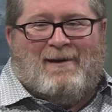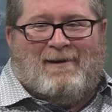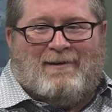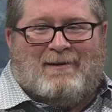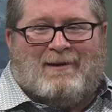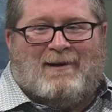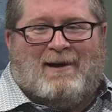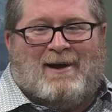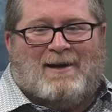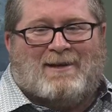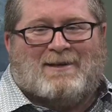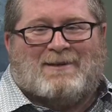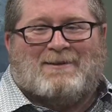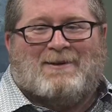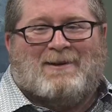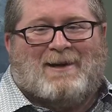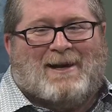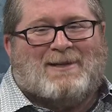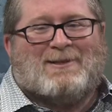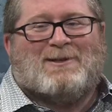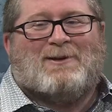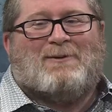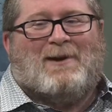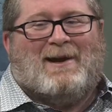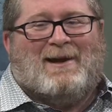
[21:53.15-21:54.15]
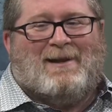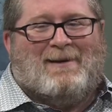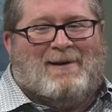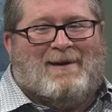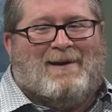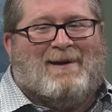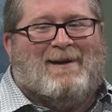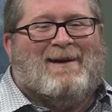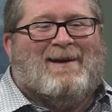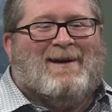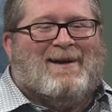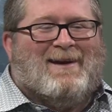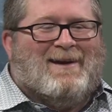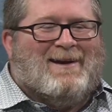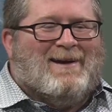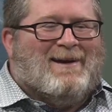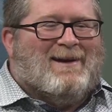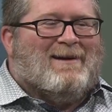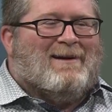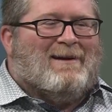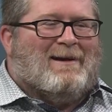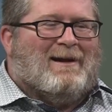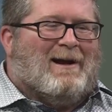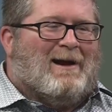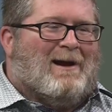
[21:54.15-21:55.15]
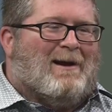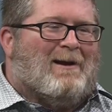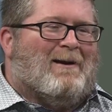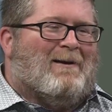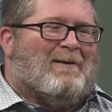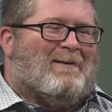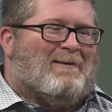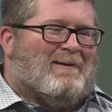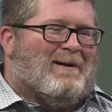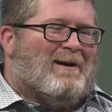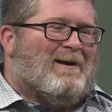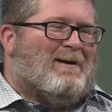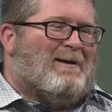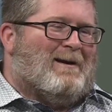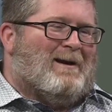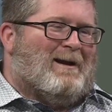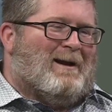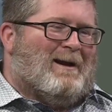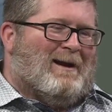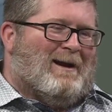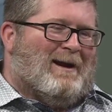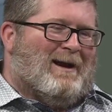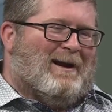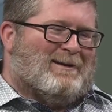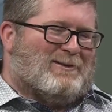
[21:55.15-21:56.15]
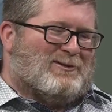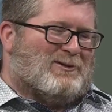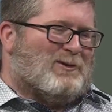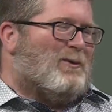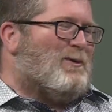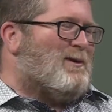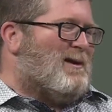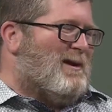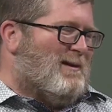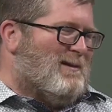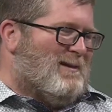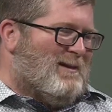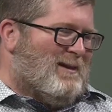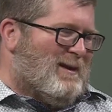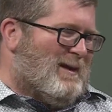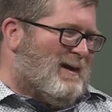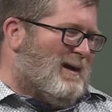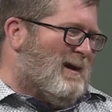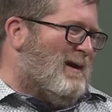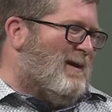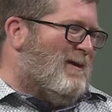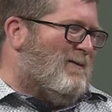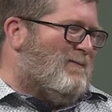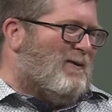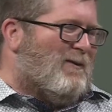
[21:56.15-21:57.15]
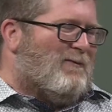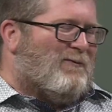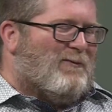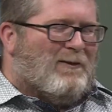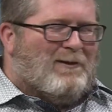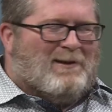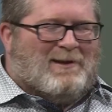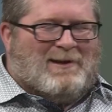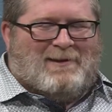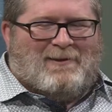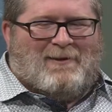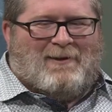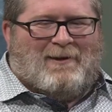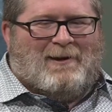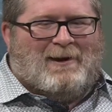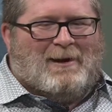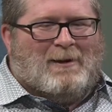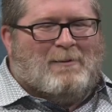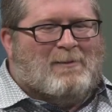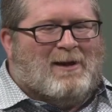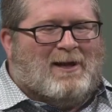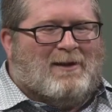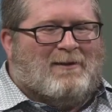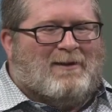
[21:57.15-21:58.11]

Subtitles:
Yeah, so that's quite a I jokingly referred in our email